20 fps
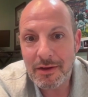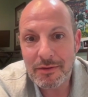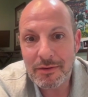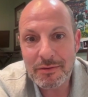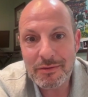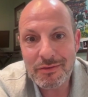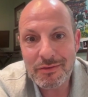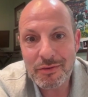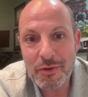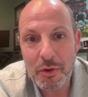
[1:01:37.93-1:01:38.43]

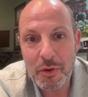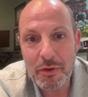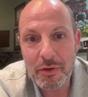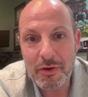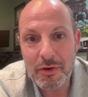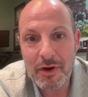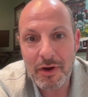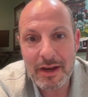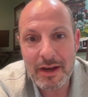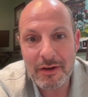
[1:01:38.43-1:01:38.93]

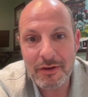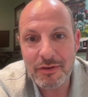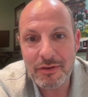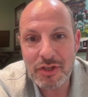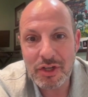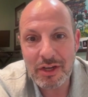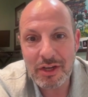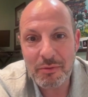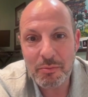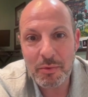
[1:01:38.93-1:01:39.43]
Solar
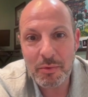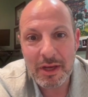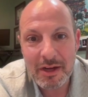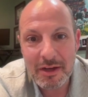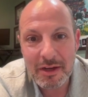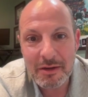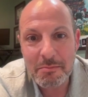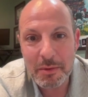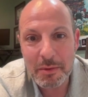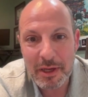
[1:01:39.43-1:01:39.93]
energy, we
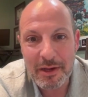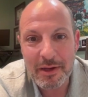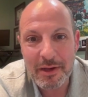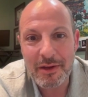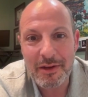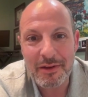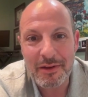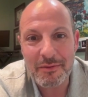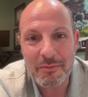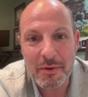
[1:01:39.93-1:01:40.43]
could
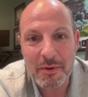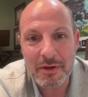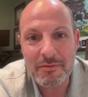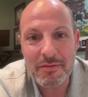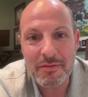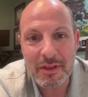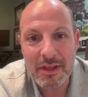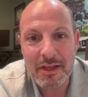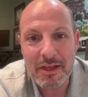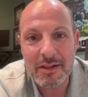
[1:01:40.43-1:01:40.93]
be one
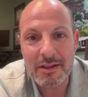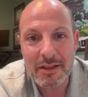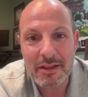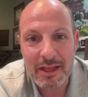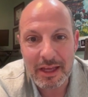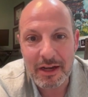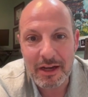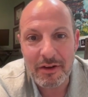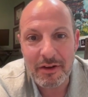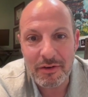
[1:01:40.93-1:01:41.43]
of the
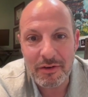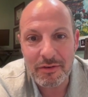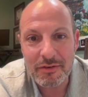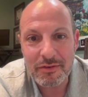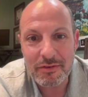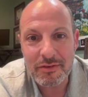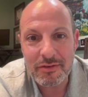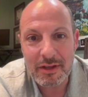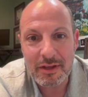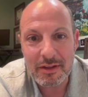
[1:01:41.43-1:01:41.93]

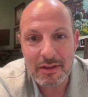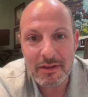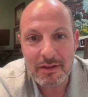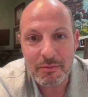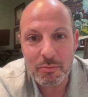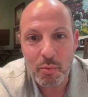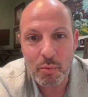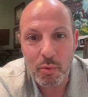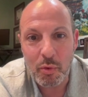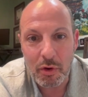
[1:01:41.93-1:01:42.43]
leaders in
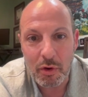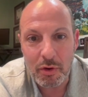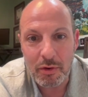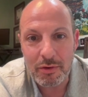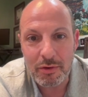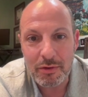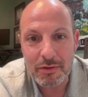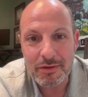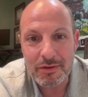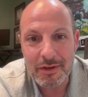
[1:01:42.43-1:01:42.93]
the
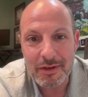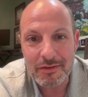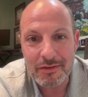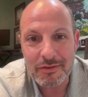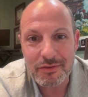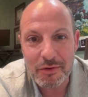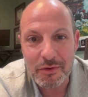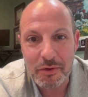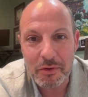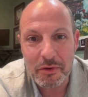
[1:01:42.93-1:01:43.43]
world in
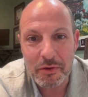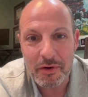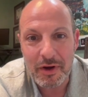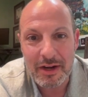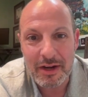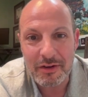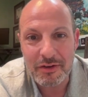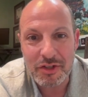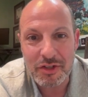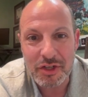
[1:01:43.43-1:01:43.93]
solar
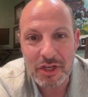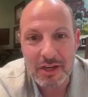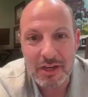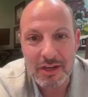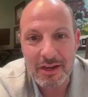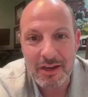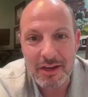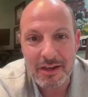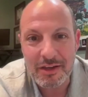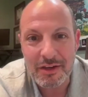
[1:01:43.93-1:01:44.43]

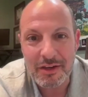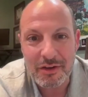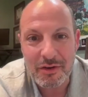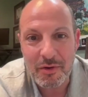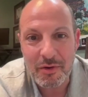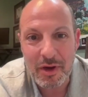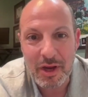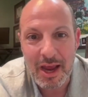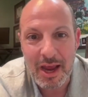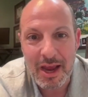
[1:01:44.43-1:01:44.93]
energy and
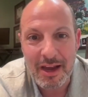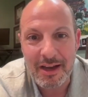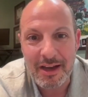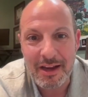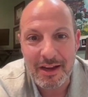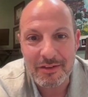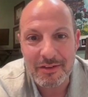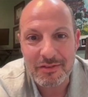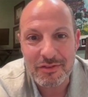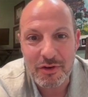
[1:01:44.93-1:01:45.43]

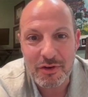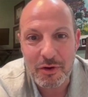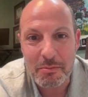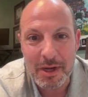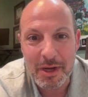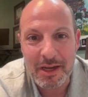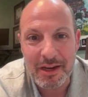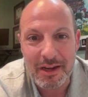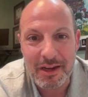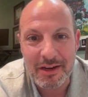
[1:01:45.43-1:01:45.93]
creating so
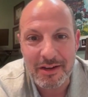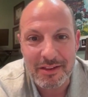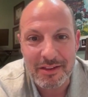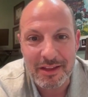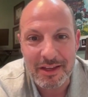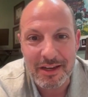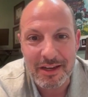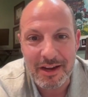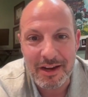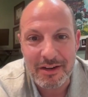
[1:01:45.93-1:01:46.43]
many
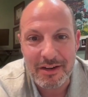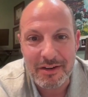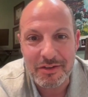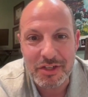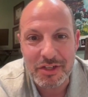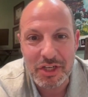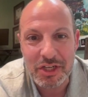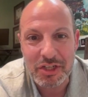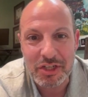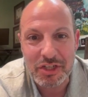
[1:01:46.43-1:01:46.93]
clean
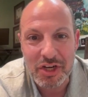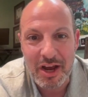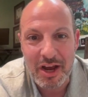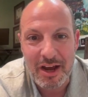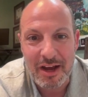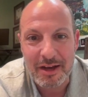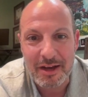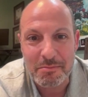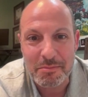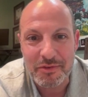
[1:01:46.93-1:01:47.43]
energy
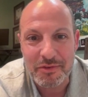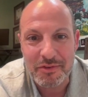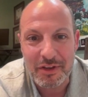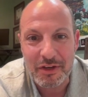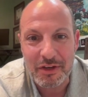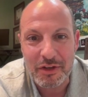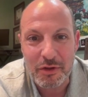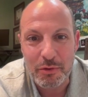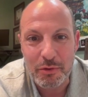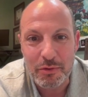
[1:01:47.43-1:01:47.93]
jobs
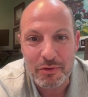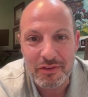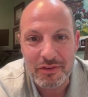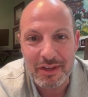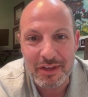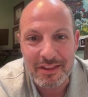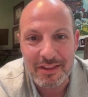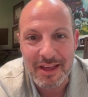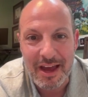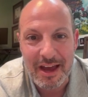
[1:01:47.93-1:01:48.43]
and
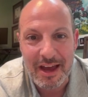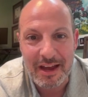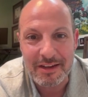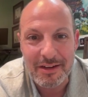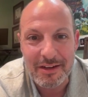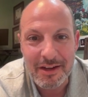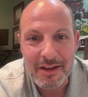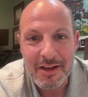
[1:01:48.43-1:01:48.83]
using that